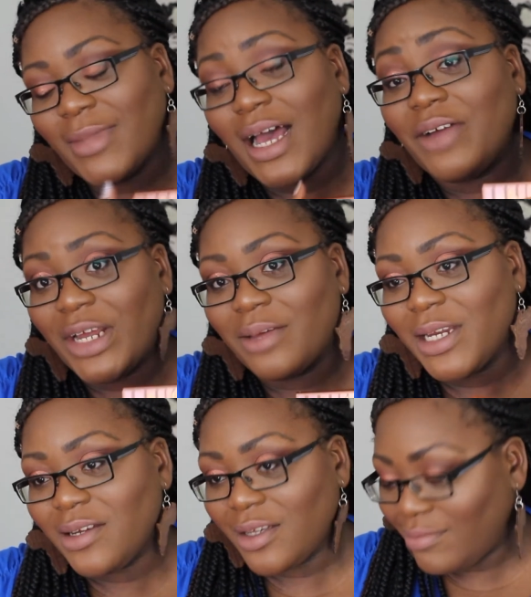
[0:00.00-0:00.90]
I
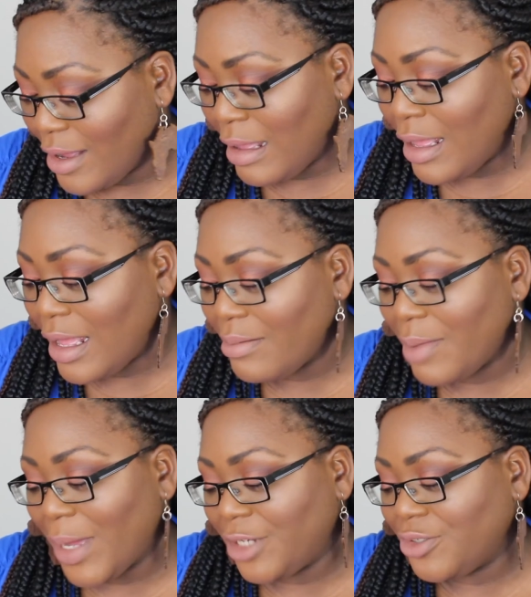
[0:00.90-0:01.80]
recommend it. Ah,
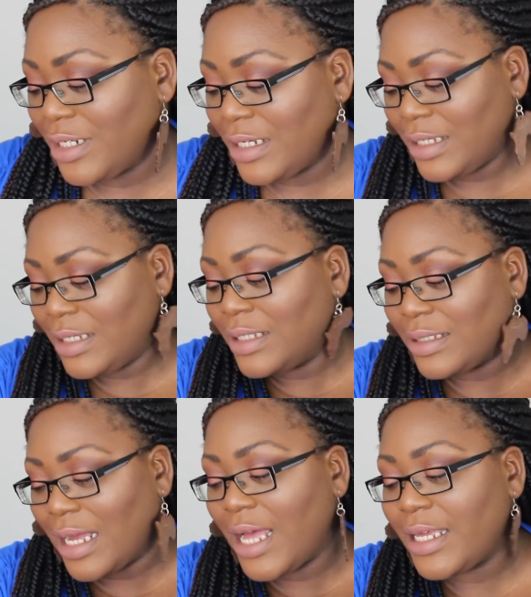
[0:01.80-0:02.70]
my battery is
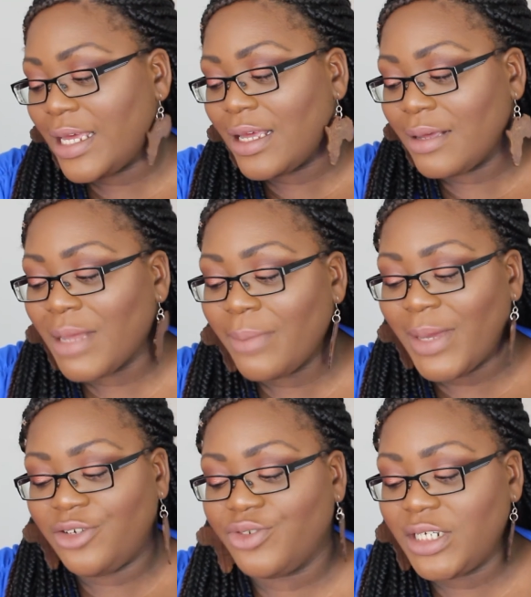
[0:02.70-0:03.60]
dying. My
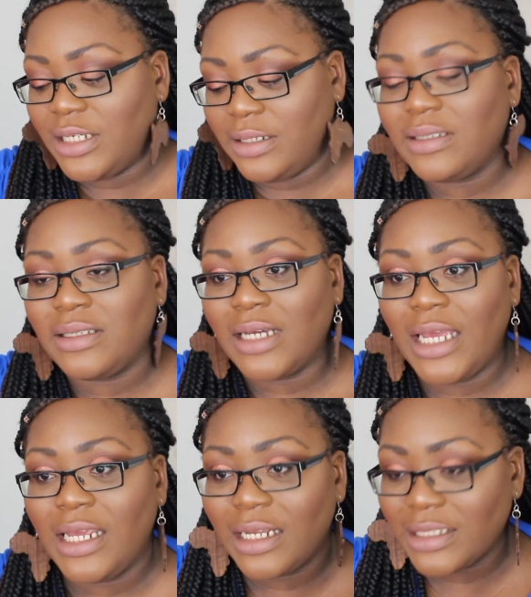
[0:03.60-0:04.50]
battery is
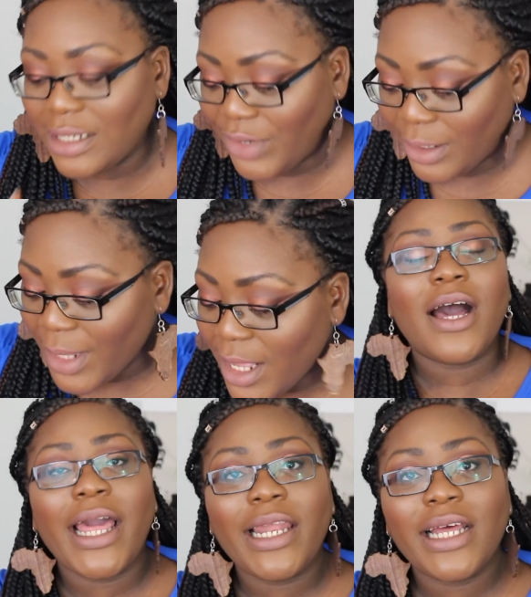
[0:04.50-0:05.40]
dying. Let's hurry up.
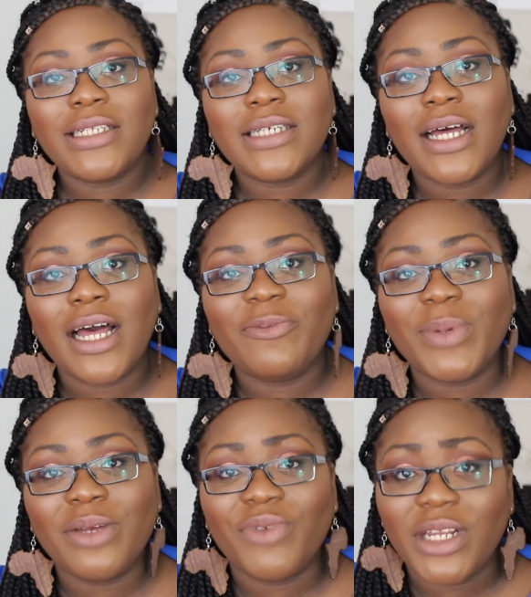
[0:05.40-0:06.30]
Highlighter I've
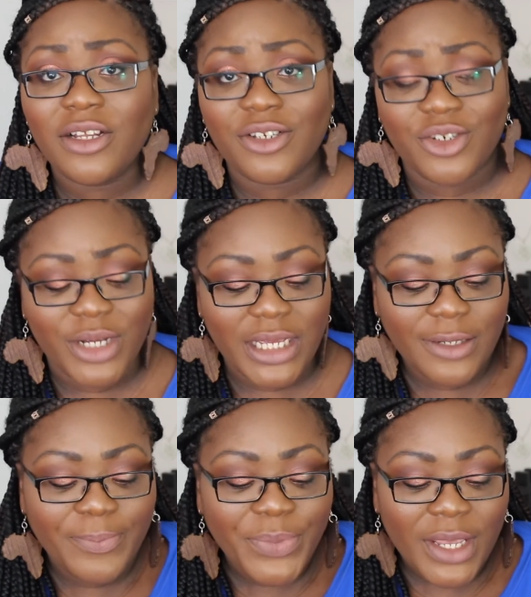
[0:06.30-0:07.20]
been really
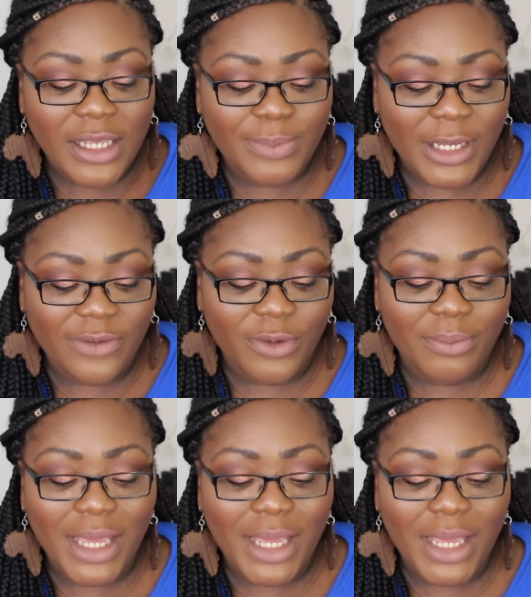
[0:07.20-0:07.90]
enjoying has been from